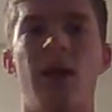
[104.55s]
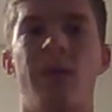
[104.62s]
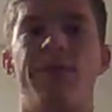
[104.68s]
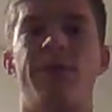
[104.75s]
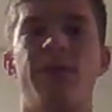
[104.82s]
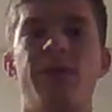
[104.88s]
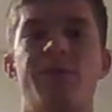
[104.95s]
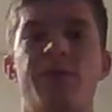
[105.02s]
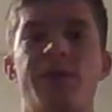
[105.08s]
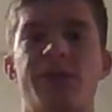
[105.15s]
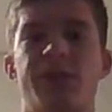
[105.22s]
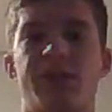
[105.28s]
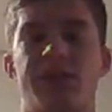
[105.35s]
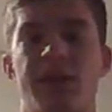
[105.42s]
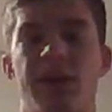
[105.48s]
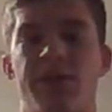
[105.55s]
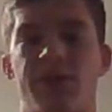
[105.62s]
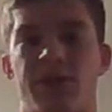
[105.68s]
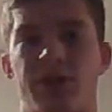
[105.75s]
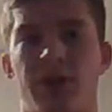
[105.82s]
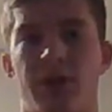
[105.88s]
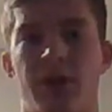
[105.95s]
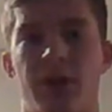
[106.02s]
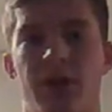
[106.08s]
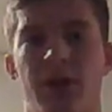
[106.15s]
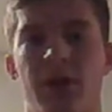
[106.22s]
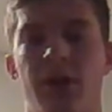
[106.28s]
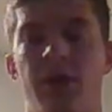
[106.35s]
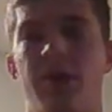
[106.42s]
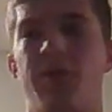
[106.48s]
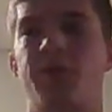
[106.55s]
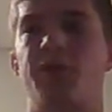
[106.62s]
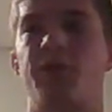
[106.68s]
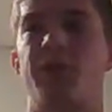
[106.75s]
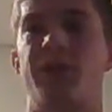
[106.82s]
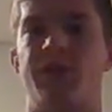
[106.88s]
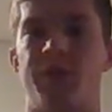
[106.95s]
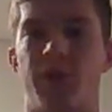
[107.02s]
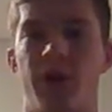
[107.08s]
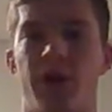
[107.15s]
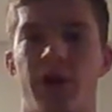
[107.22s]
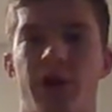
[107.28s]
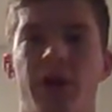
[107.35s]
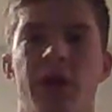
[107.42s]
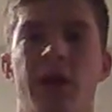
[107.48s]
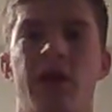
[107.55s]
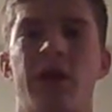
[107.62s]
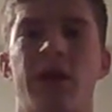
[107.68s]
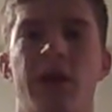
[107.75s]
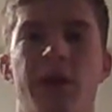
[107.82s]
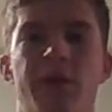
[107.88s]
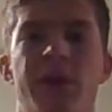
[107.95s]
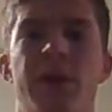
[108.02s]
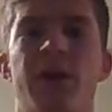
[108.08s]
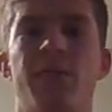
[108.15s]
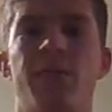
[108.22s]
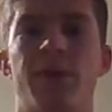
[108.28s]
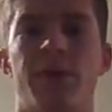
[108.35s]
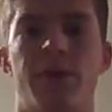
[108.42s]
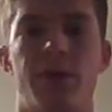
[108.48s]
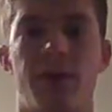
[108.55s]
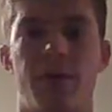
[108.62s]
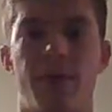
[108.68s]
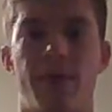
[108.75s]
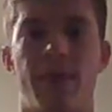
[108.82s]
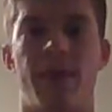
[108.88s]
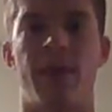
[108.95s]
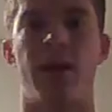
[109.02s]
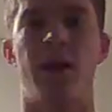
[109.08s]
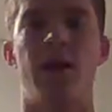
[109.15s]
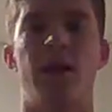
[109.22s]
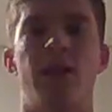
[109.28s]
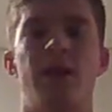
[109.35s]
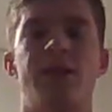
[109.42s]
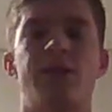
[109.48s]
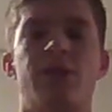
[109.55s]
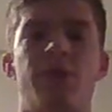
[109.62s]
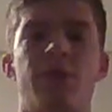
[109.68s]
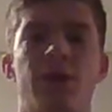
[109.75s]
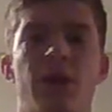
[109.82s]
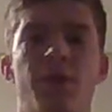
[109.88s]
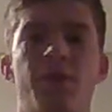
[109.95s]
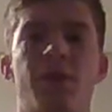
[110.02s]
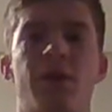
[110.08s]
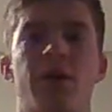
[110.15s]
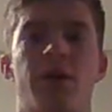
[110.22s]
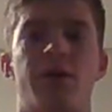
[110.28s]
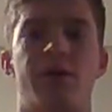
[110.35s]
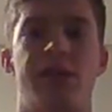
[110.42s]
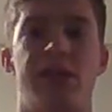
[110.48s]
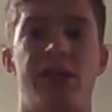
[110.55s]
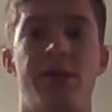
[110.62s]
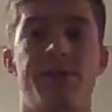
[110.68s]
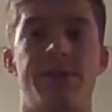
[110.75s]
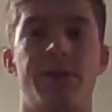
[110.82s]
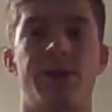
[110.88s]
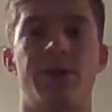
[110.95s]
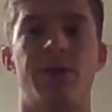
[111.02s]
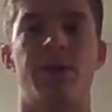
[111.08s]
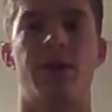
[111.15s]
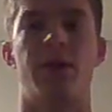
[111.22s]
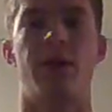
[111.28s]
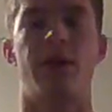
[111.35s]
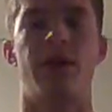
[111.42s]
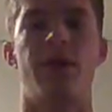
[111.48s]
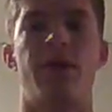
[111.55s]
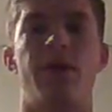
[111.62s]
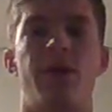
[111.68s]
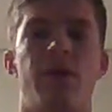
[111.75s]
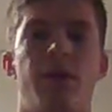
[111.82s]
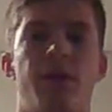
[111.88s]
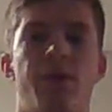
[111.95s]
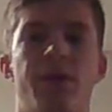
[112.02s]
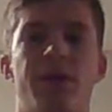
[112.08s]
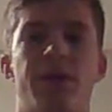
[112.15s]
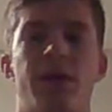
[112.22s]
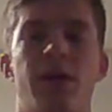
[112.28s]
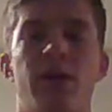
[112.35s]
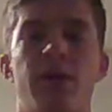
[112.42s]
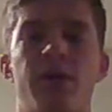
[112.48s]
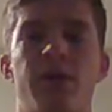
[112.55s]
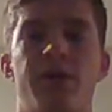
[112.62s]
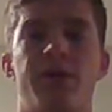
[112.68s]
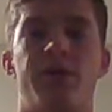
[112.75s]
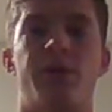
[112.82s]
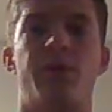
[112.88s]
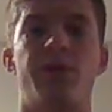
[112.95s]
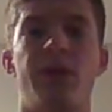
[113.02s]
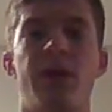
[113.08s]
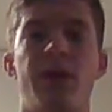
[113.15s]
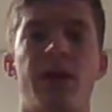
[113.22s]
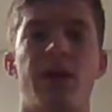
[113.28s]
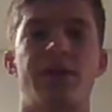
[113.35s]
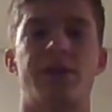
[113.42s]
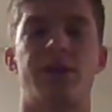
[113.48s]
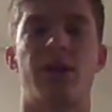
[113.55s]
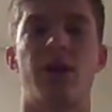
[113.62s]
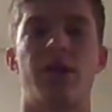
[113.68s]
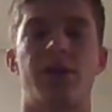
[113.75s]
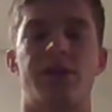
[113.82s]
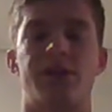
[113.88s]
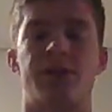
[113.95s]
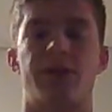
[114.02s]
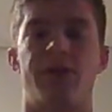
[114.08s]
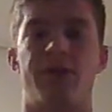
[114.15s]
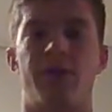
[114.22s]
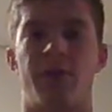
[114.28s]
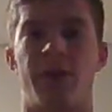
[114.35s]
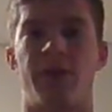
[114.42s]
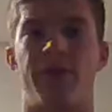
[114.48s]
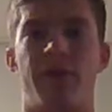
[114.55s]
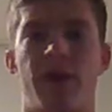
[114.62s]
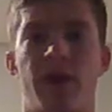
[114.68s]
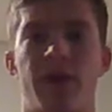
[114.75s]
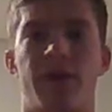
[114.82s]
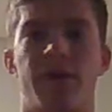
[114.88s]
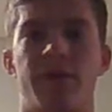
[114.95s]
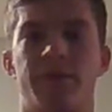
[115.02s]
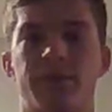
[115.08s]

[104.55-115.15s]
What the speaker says: The first business he ever started was with his brother, named Kimball. They started a company called Zip2 with a loan of $28,000 from their father.